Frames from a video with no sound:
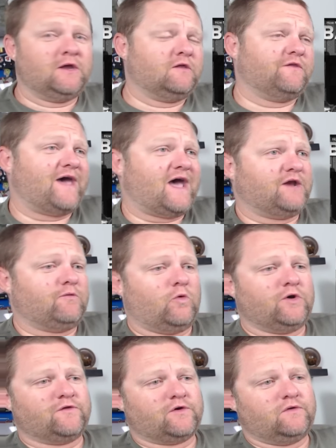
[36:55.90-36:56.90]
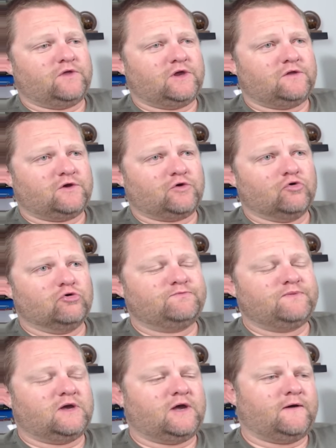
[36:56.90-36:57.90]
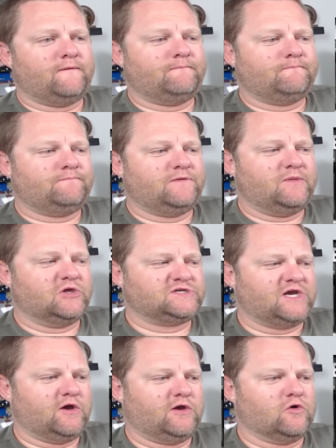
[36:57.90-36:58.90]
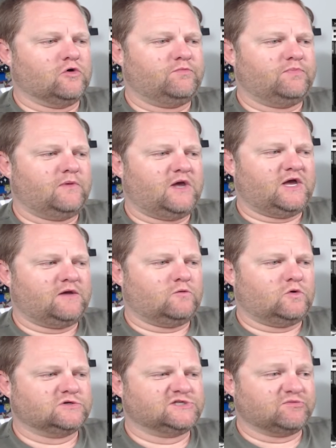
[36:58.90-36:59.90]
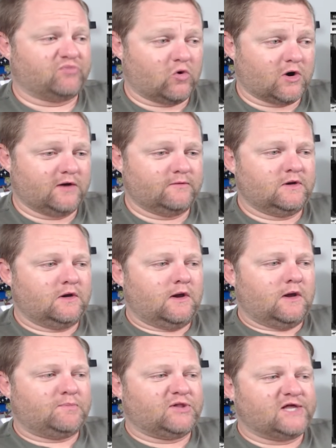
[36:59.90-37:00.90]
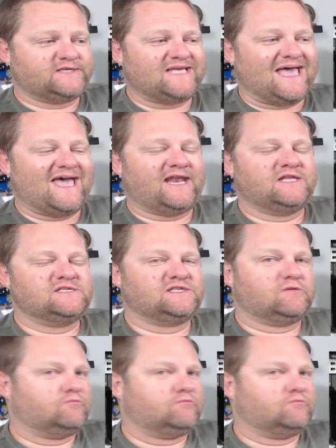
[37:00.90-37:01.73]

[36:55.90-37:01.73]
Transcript: that one of the the, the group um, the military group uh, will support plus add in some